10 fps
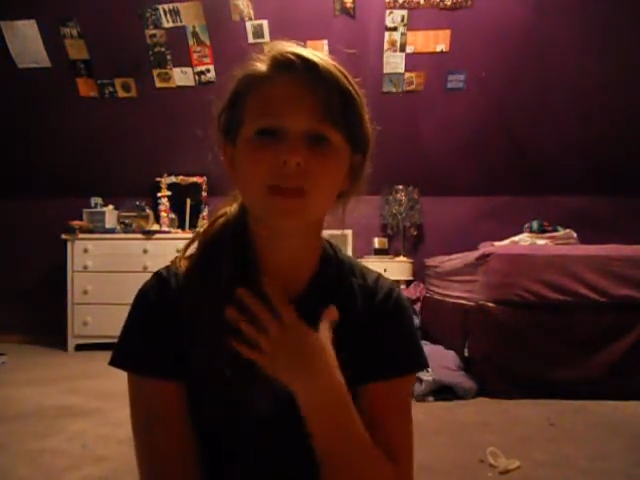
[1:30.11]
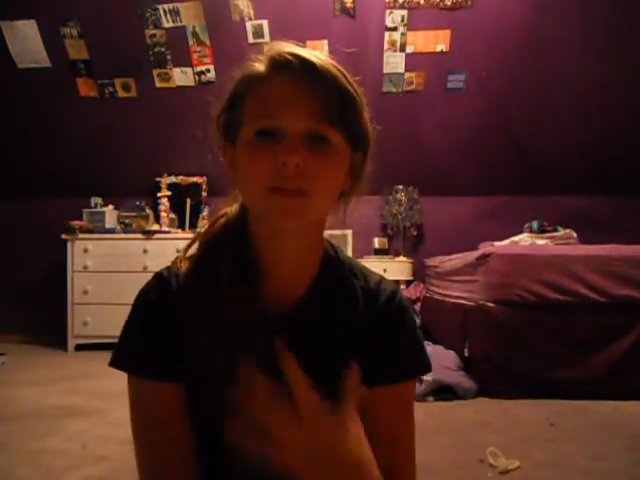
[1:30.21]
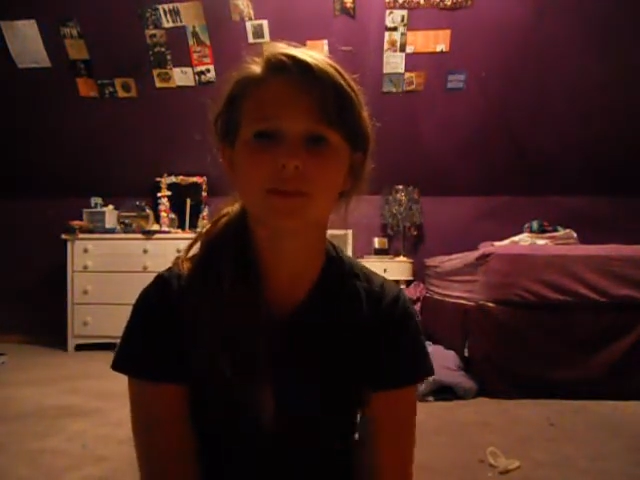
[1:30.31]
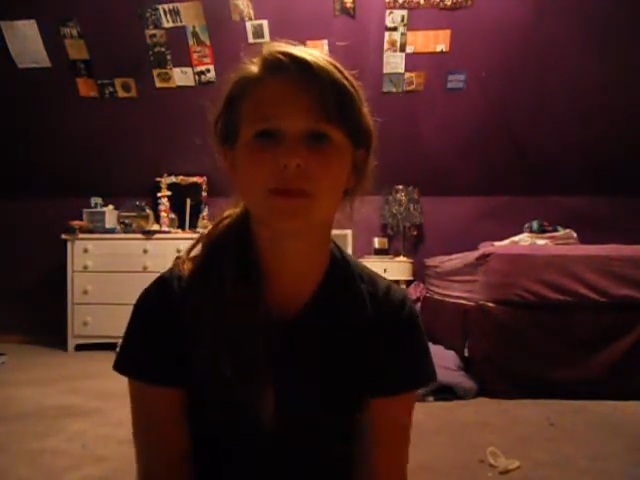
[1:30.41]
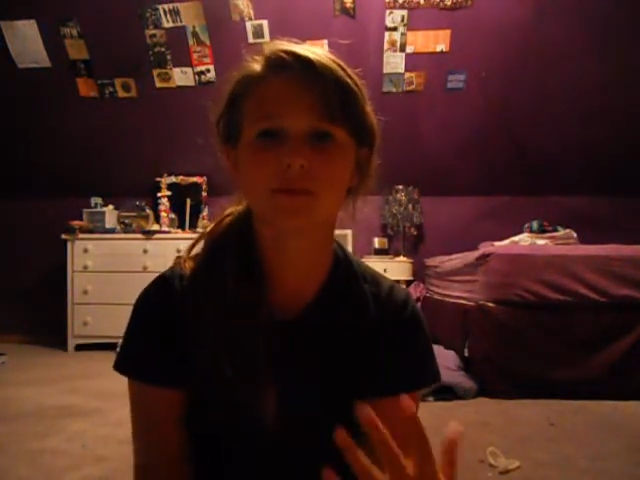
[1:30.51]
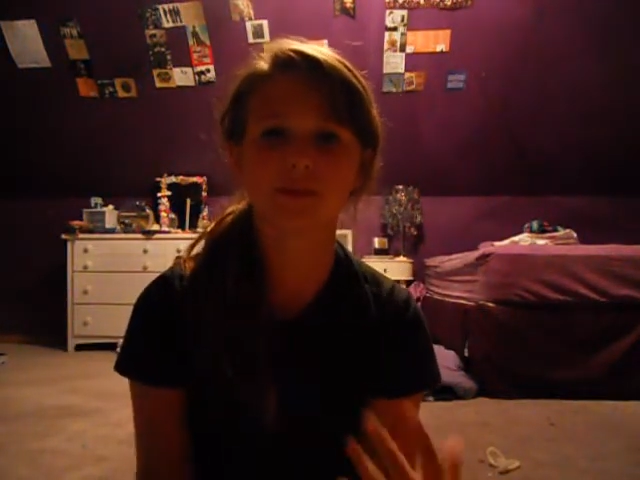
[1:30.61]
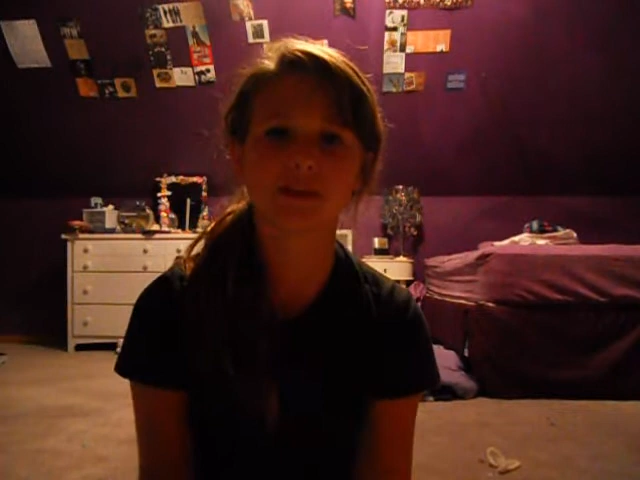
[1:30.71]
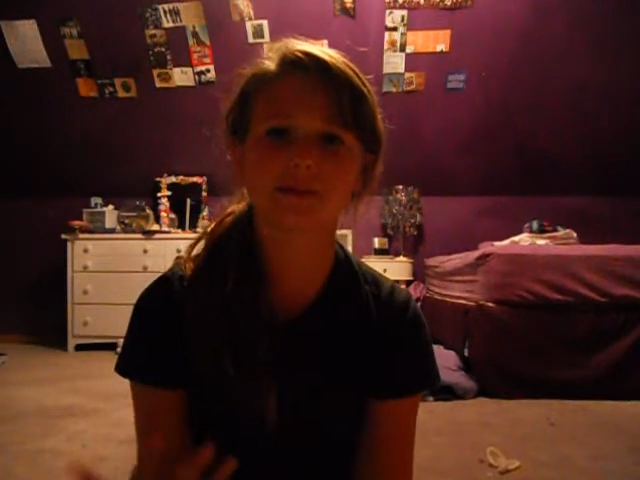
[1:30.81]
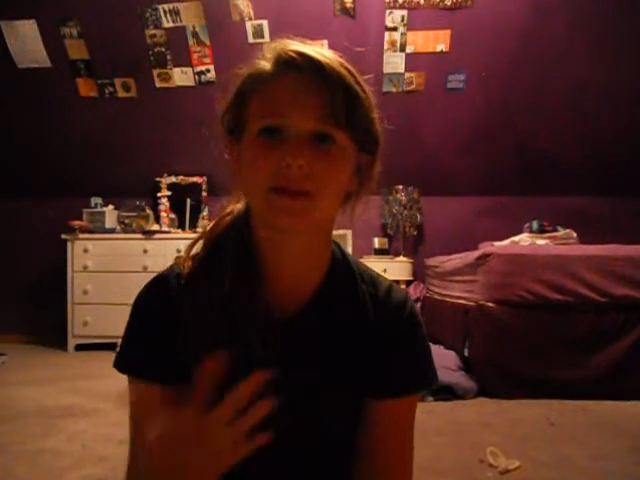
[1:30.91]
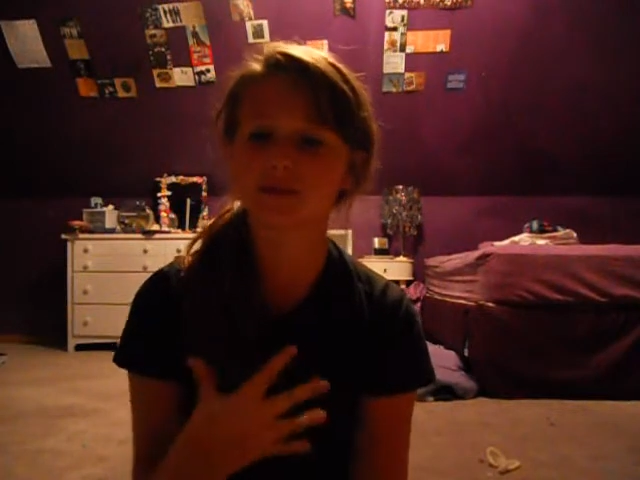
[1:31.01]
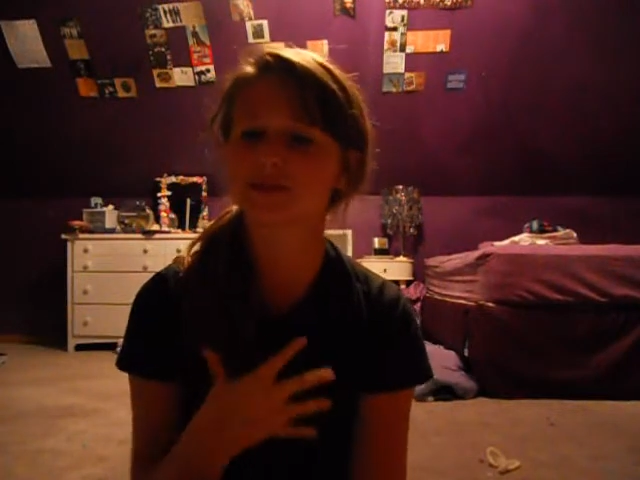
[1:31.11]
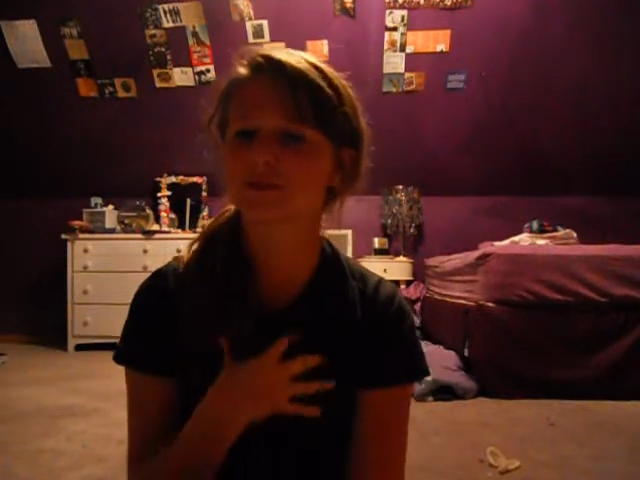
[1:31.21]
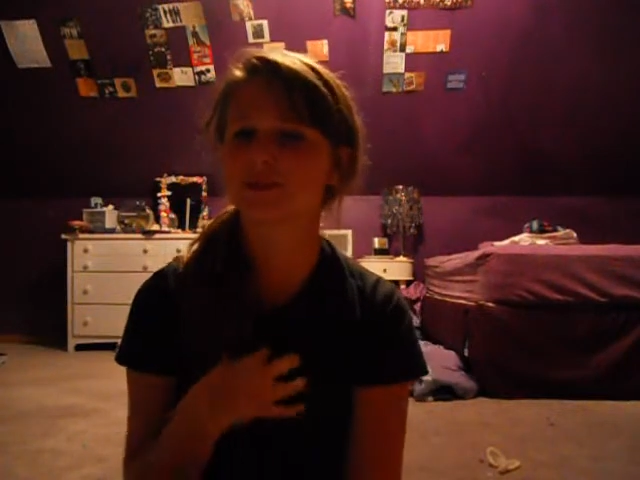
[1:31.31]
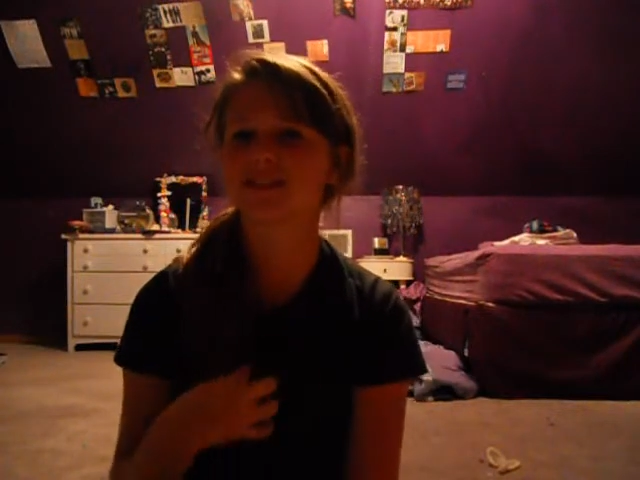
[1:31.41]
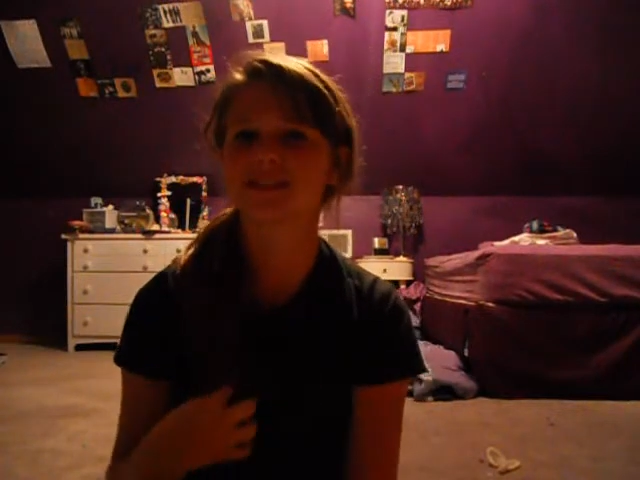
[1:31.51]
but I'm a really emotional
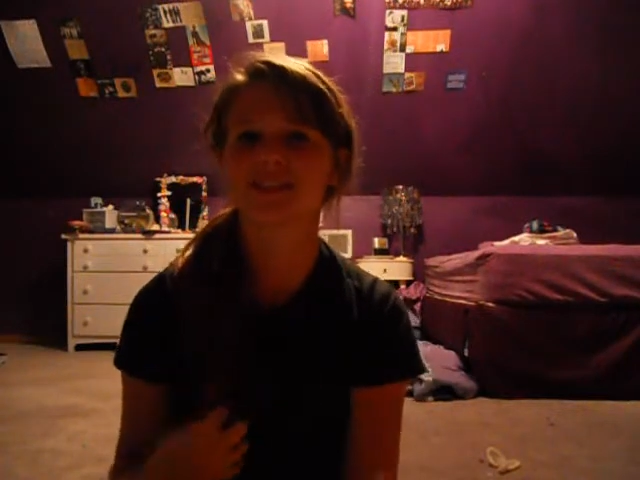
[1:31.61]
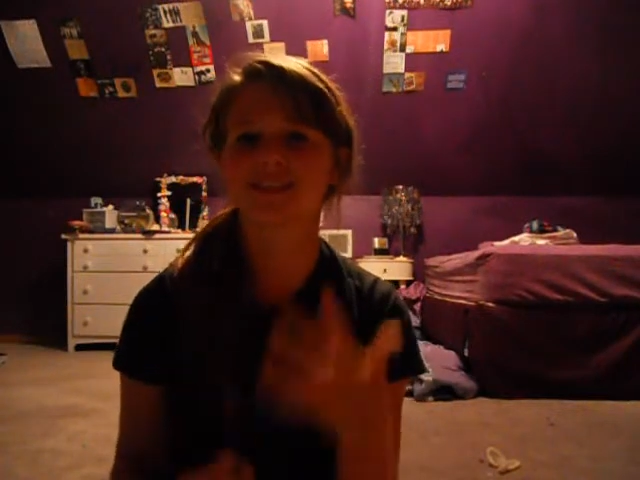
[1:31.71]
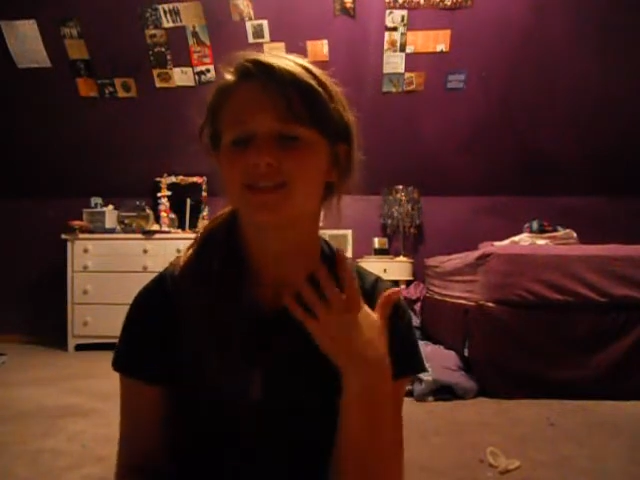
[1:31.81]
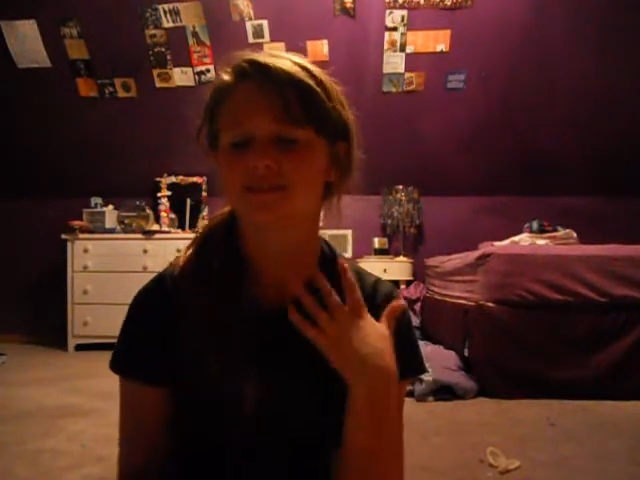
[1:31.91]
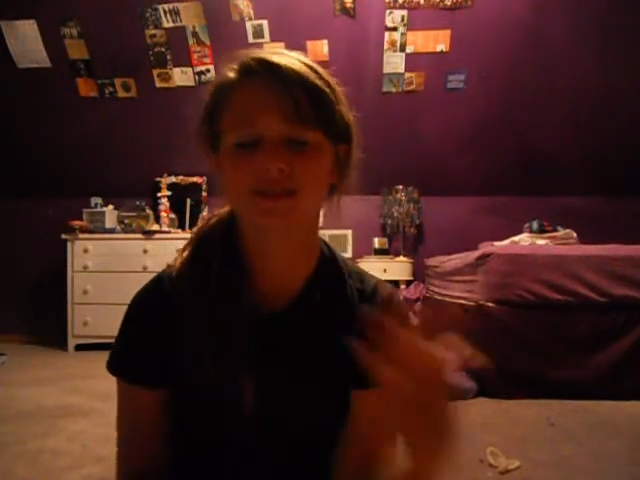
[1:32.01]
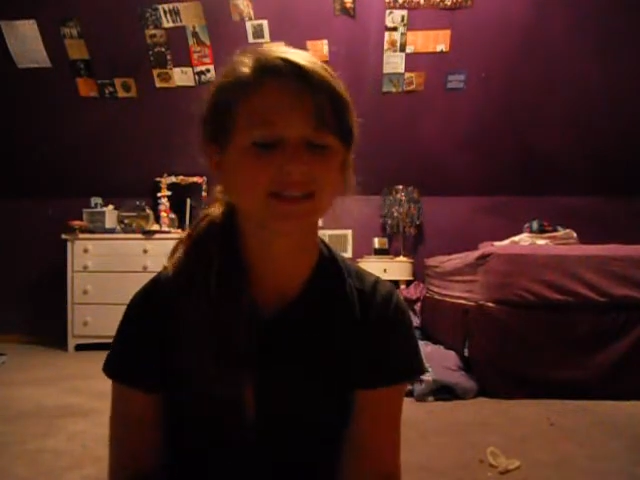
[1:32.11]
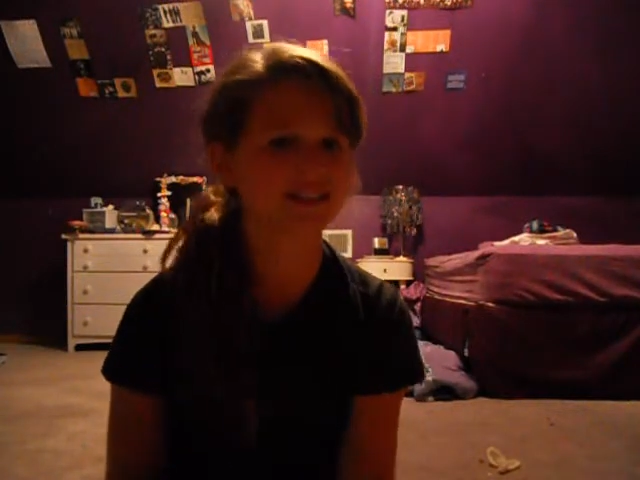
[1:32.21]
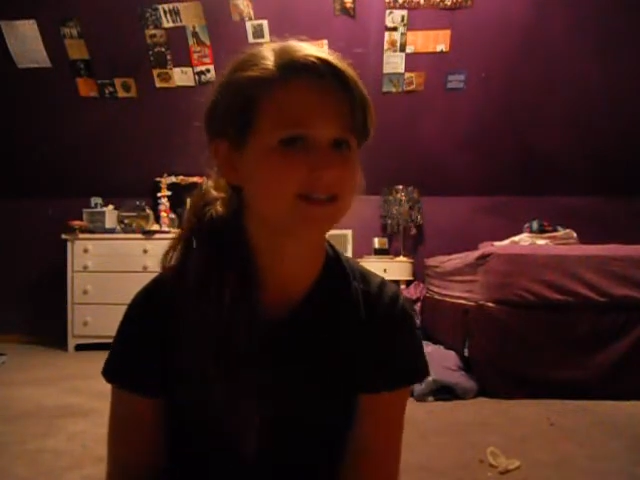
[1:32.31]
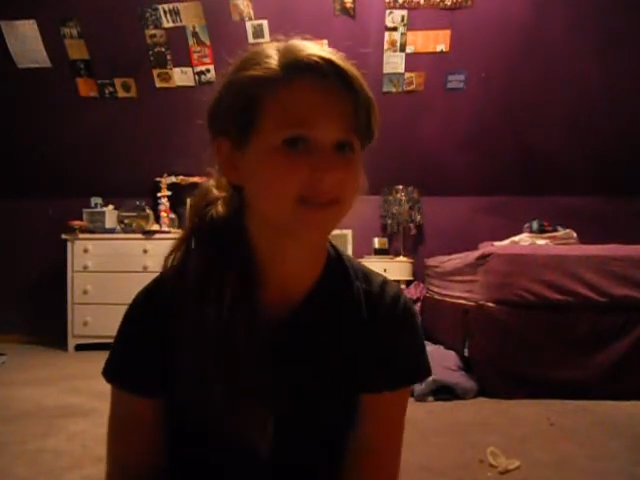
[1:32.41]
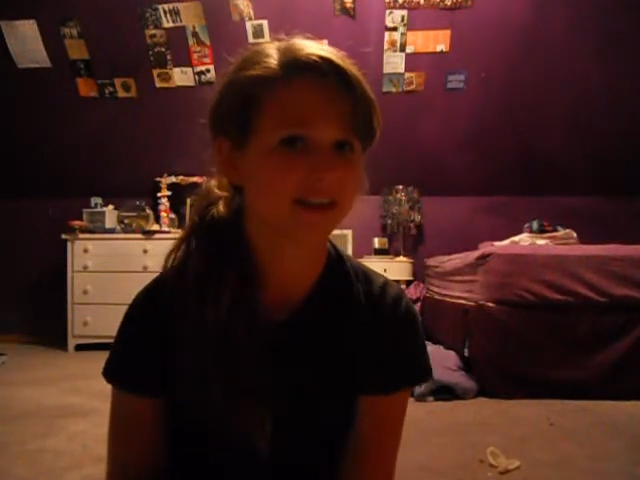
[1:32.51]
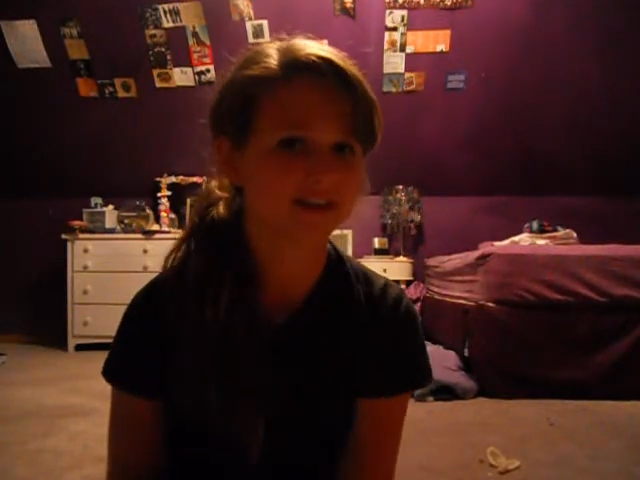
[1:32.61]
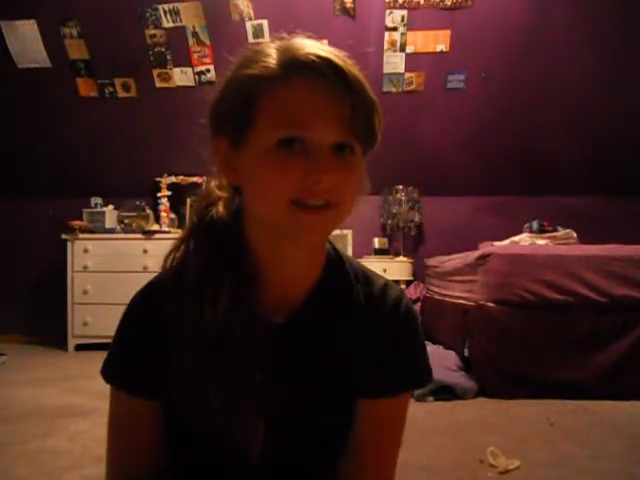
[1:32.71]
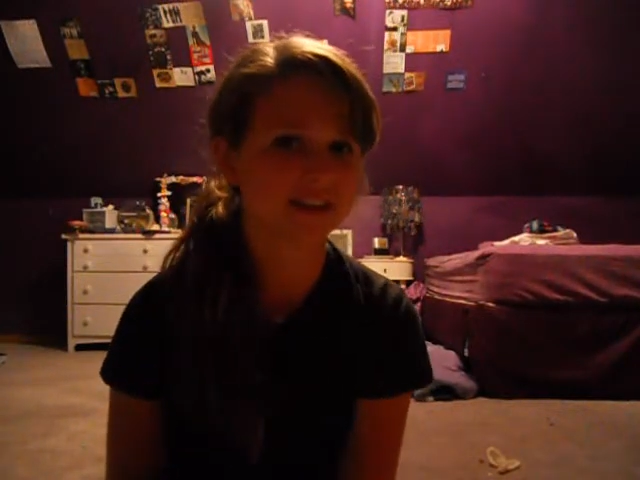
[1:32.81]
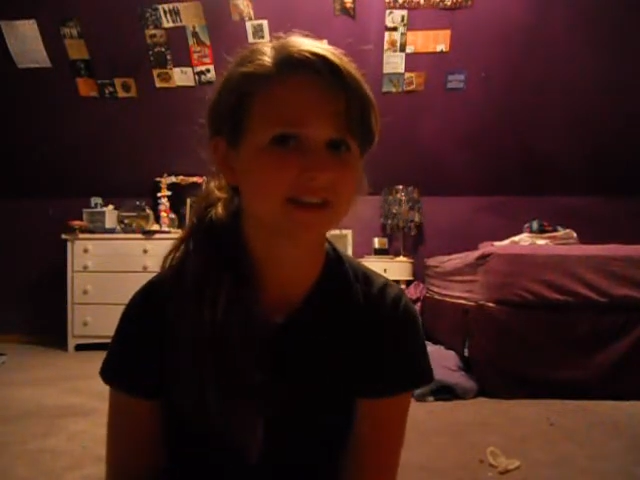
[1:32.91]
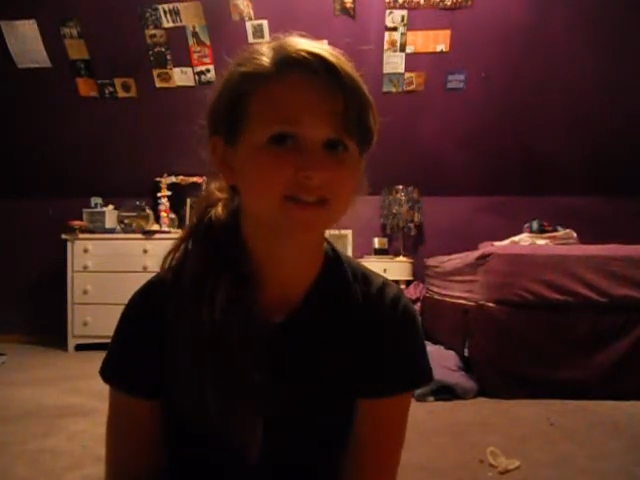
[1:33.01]
person as I've mentioned in past
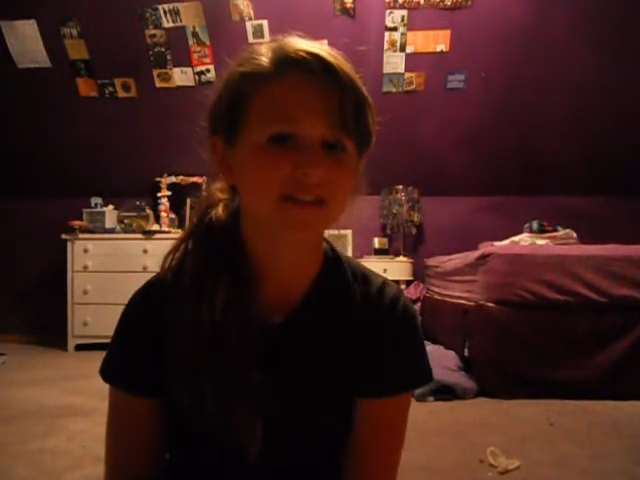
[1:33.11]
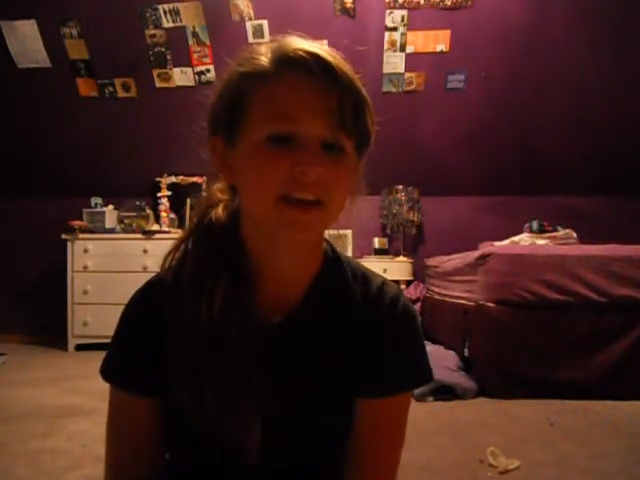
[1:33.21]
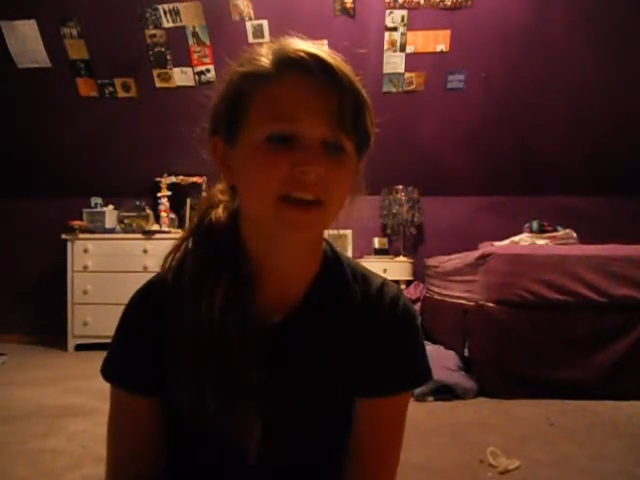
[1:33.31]
videos